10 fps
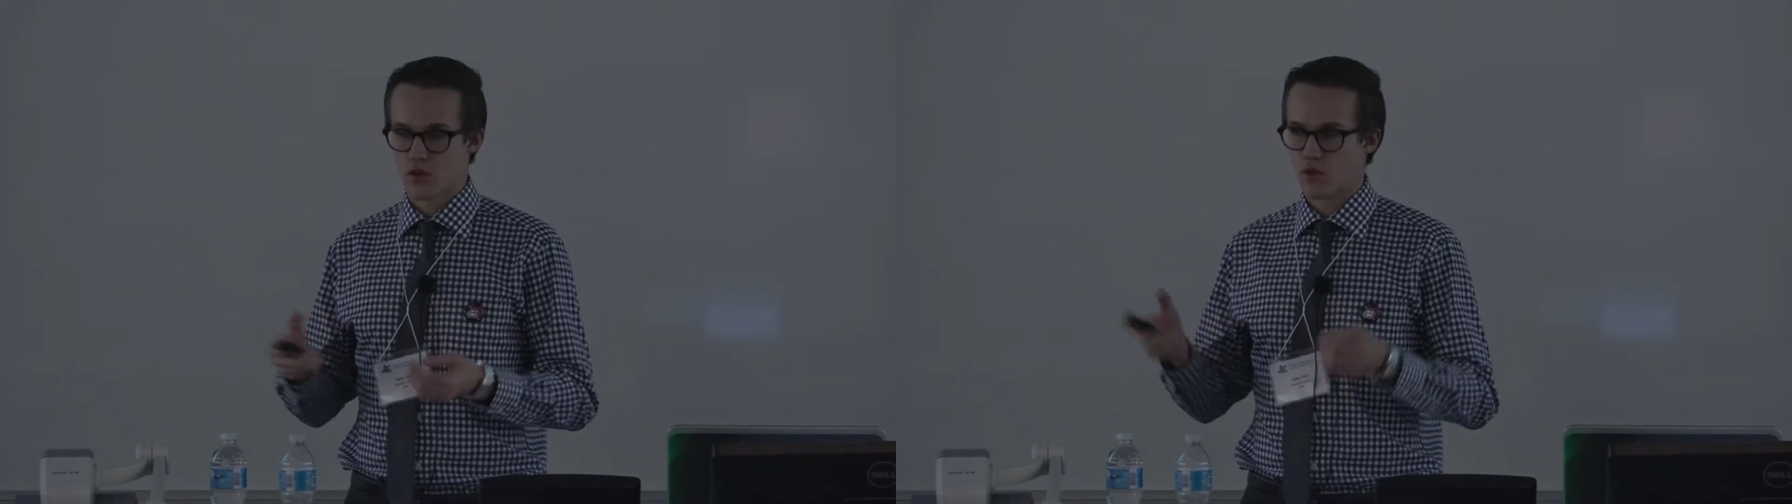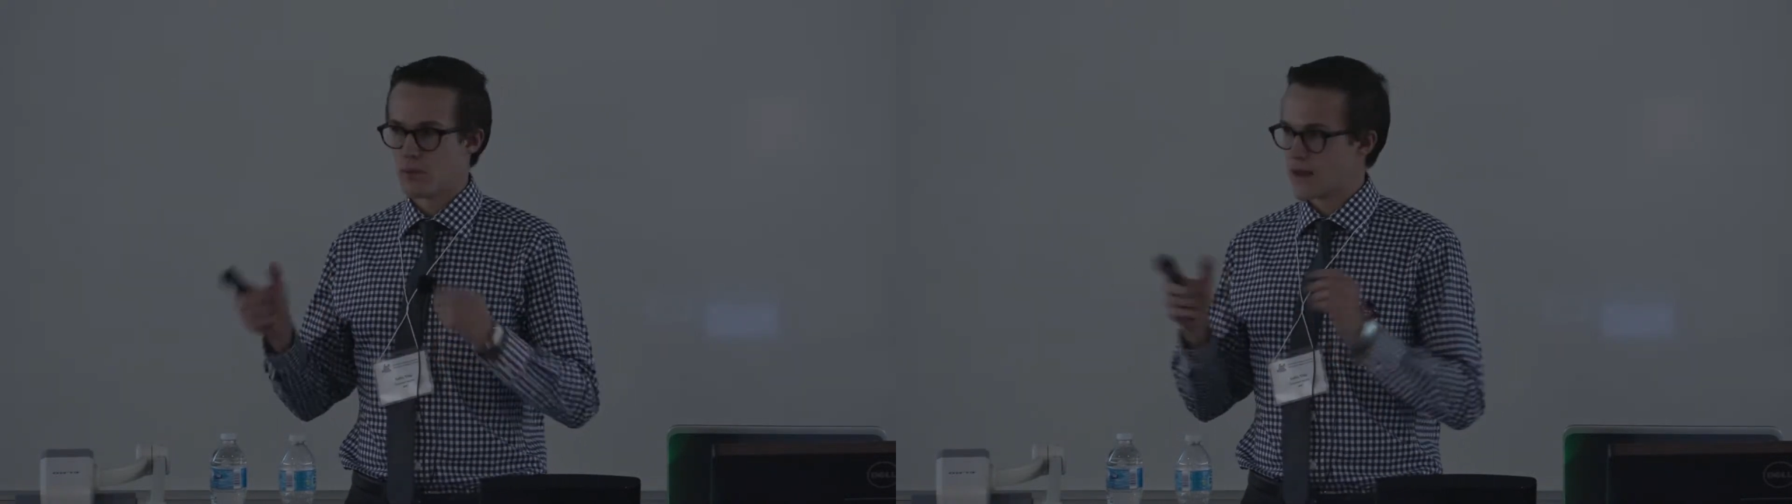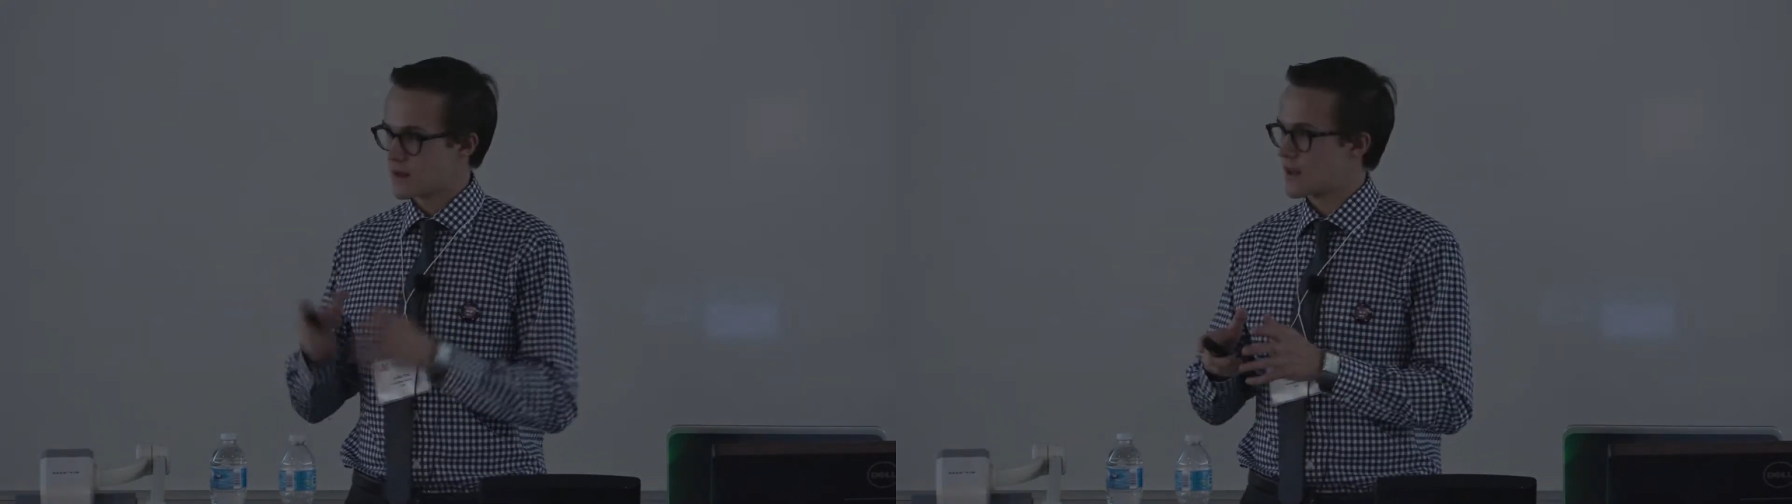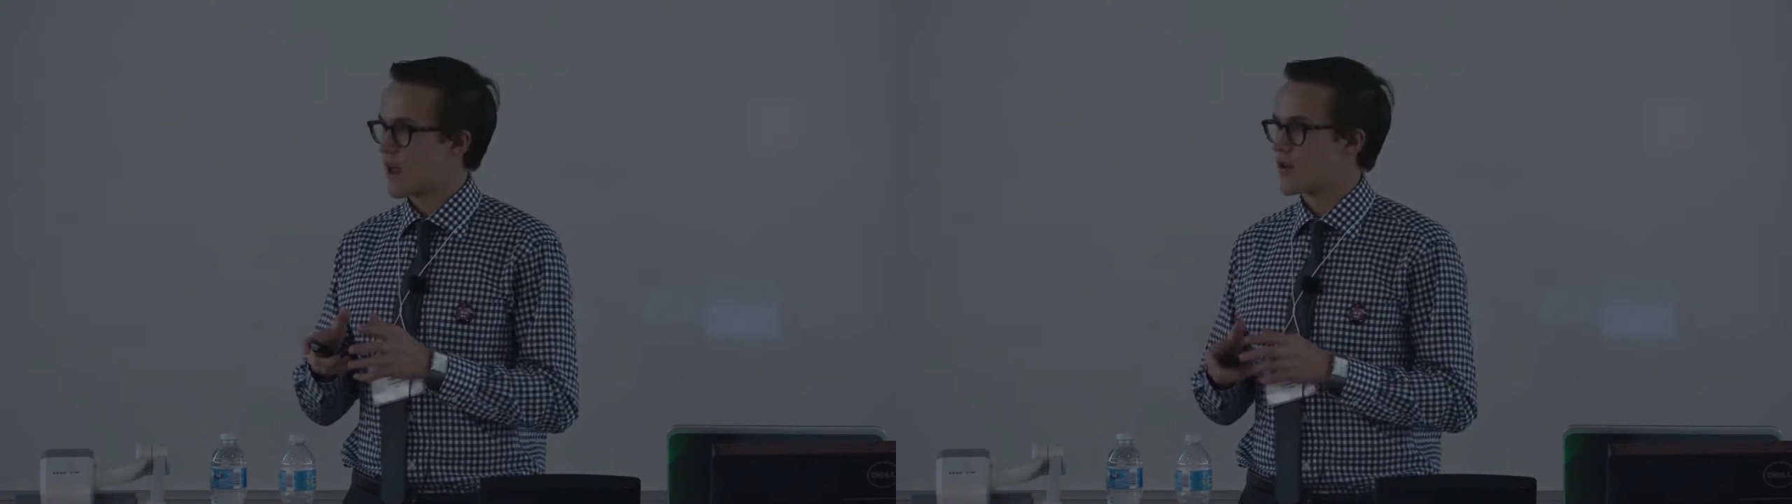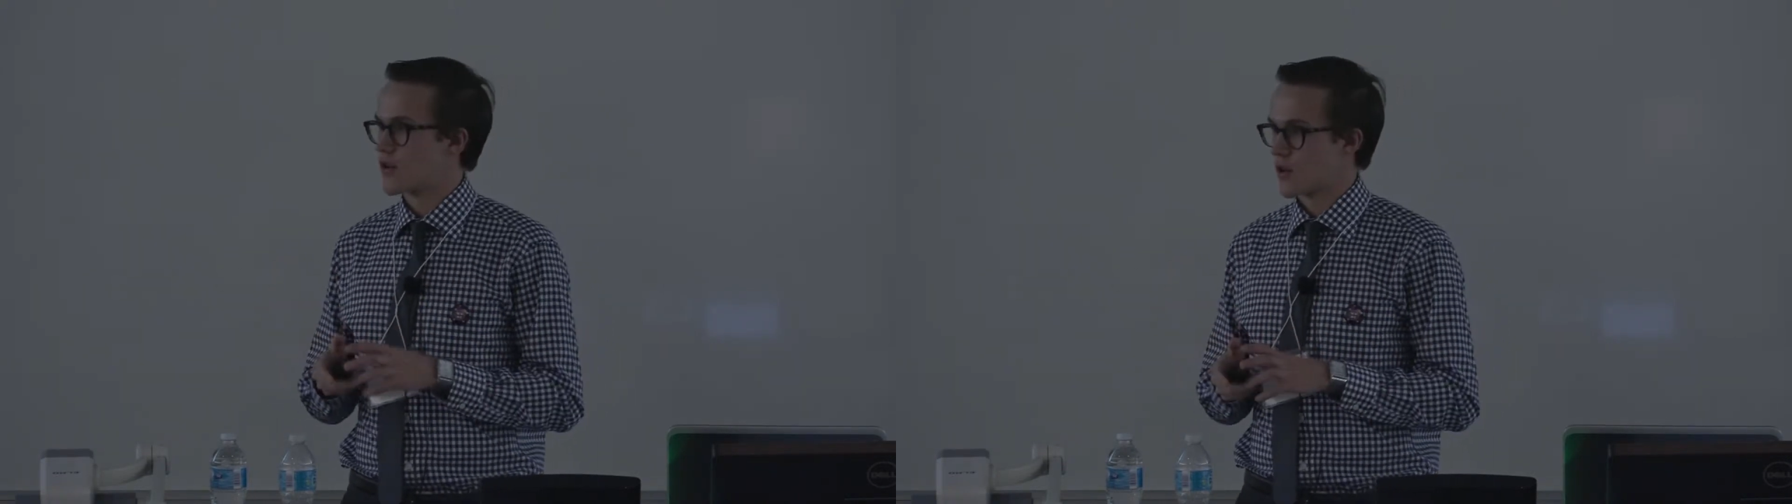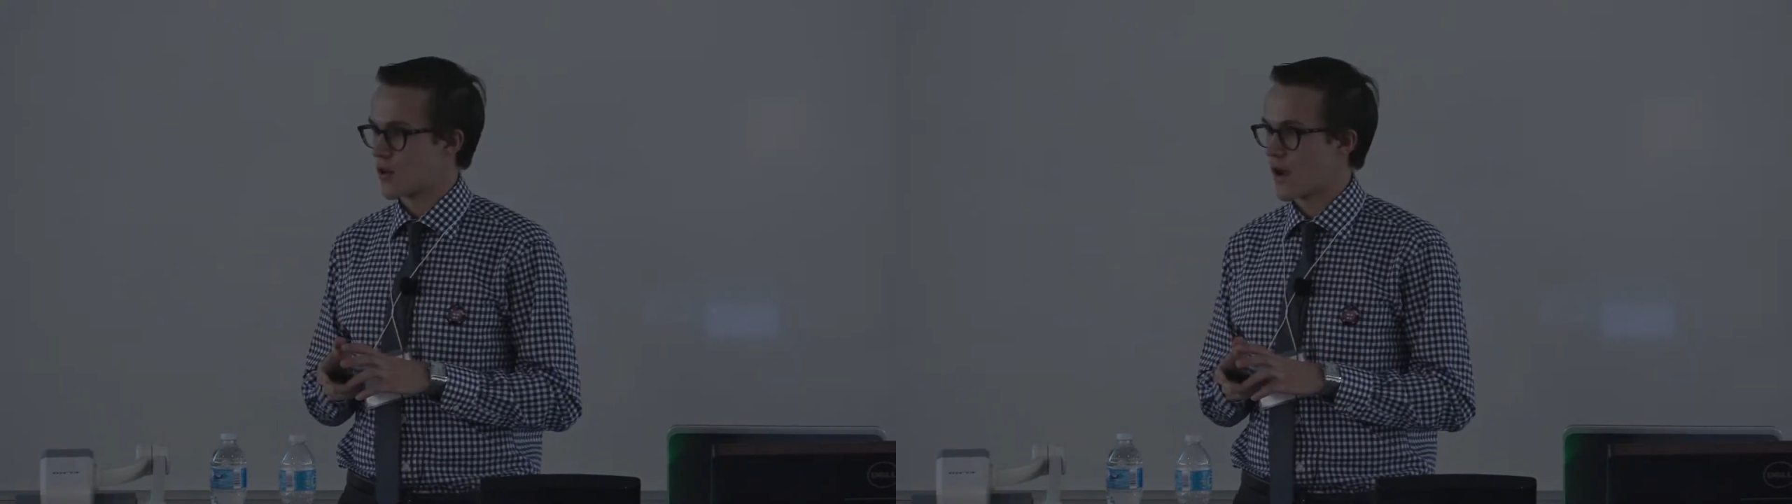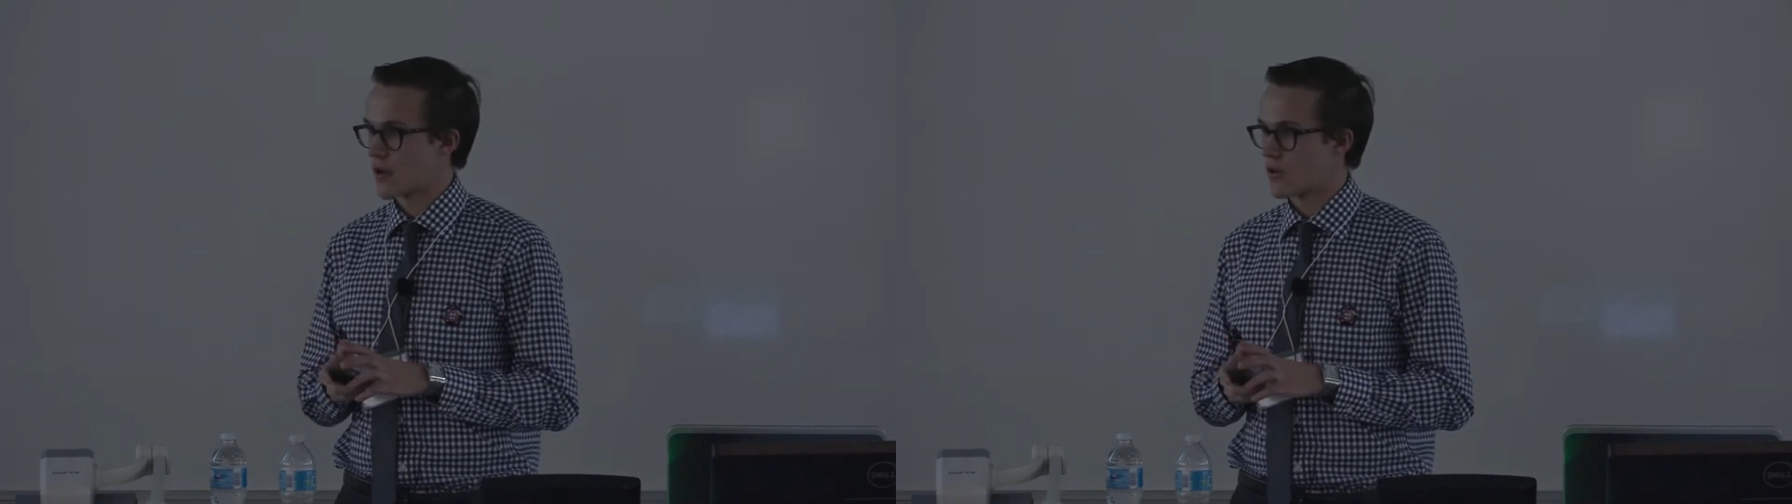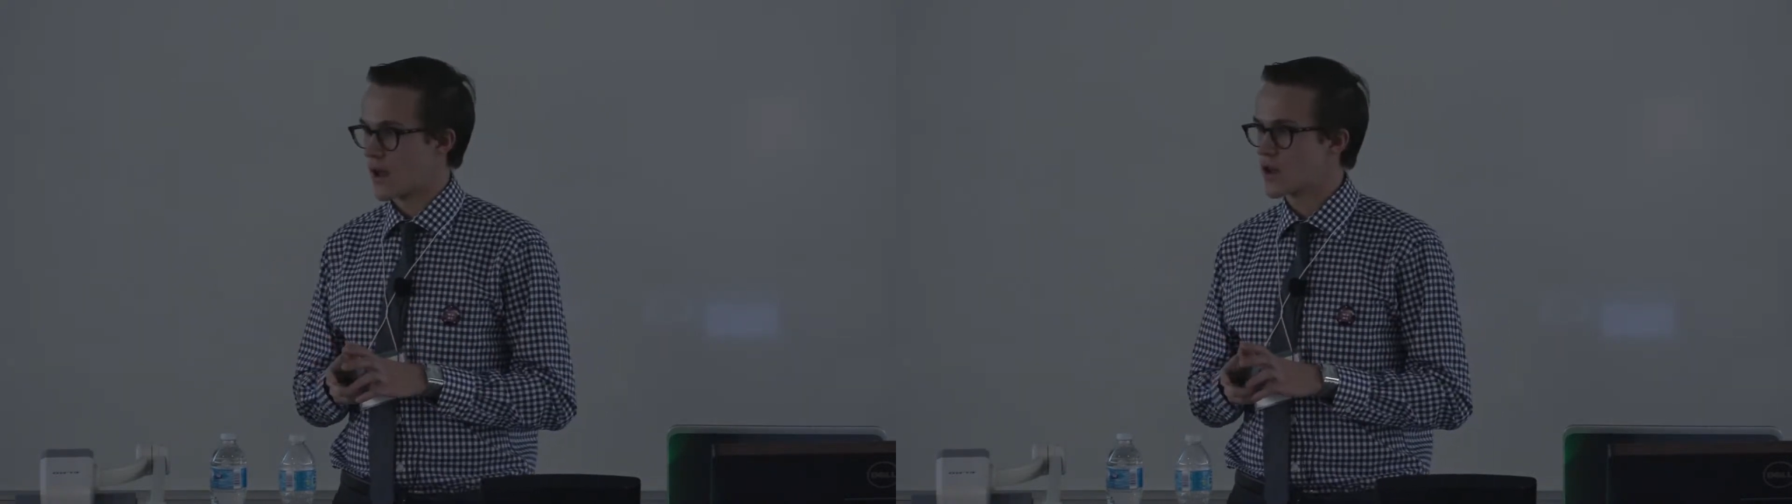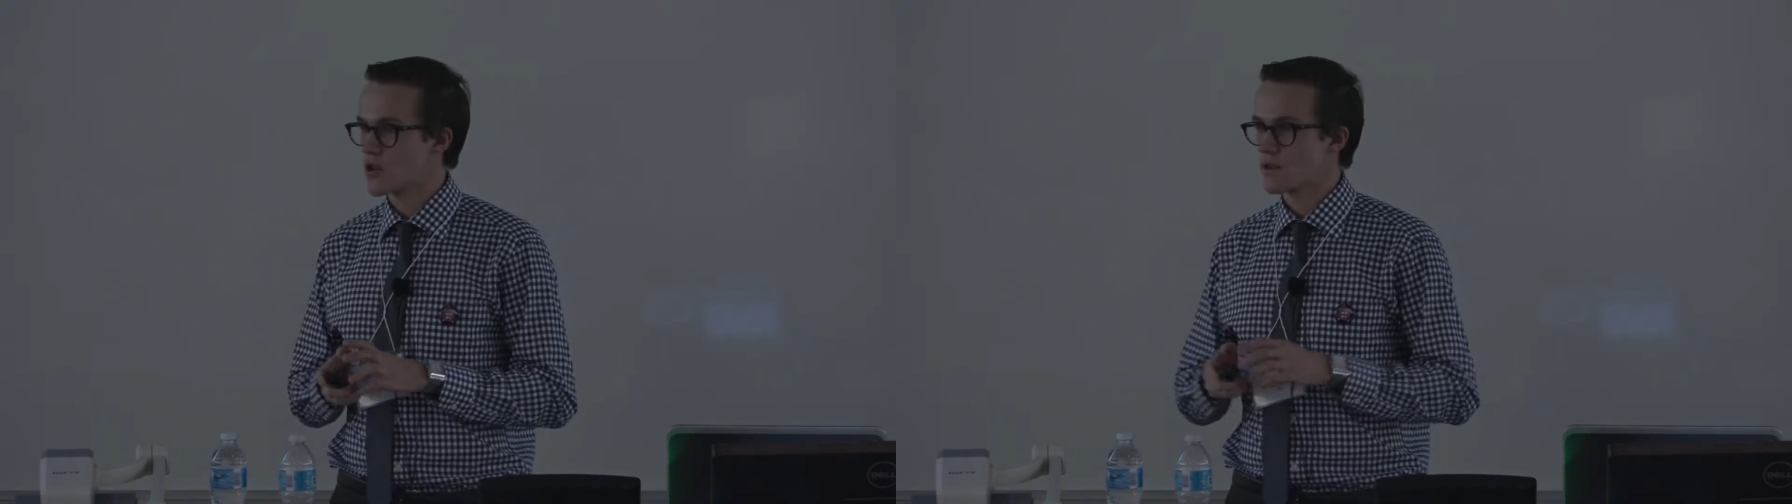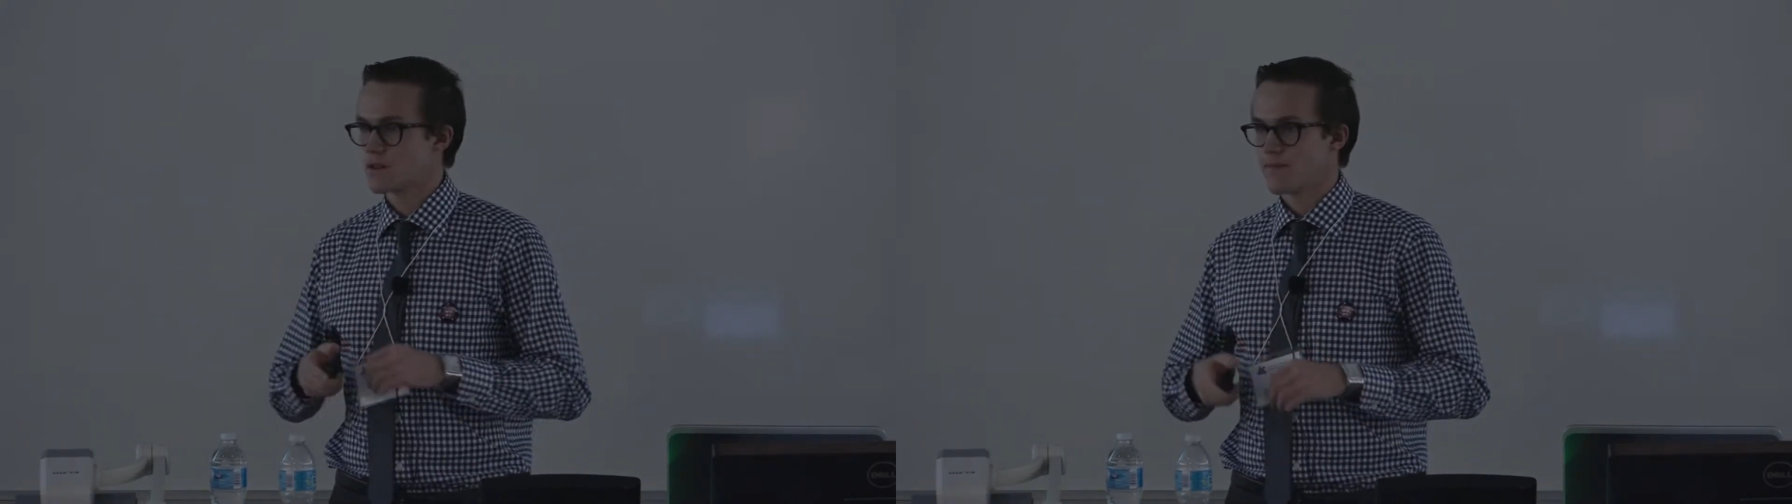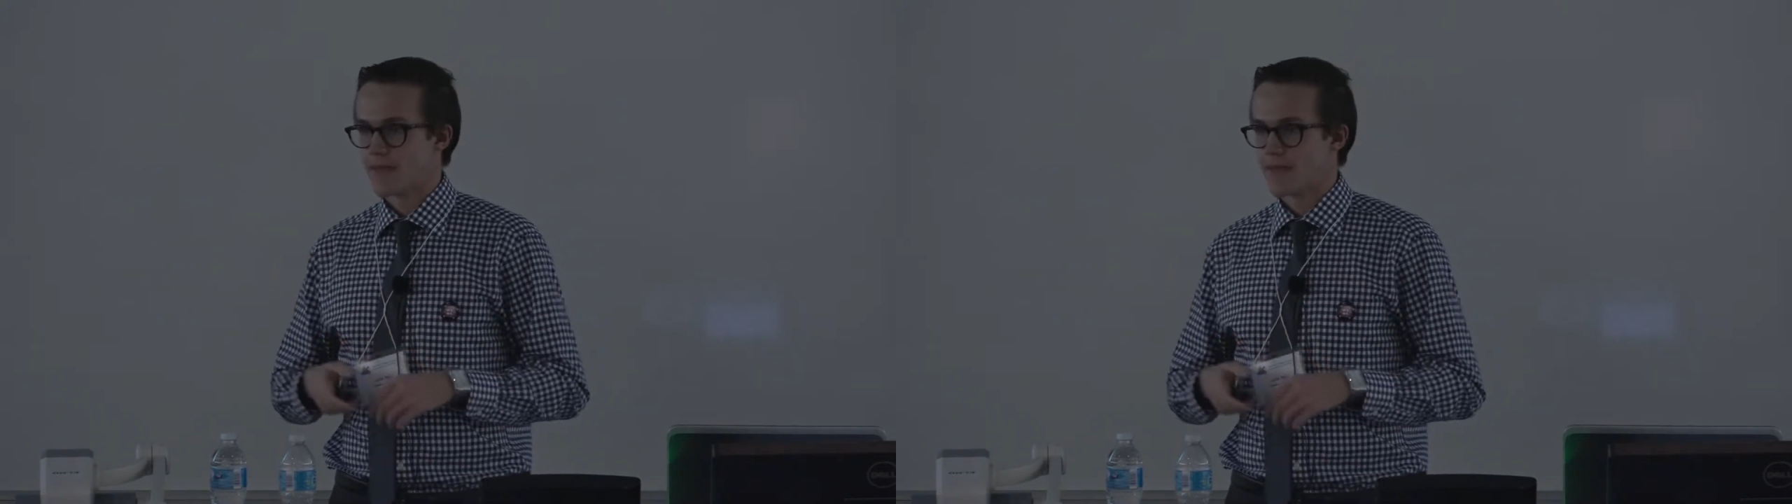to mix together the correct reagents,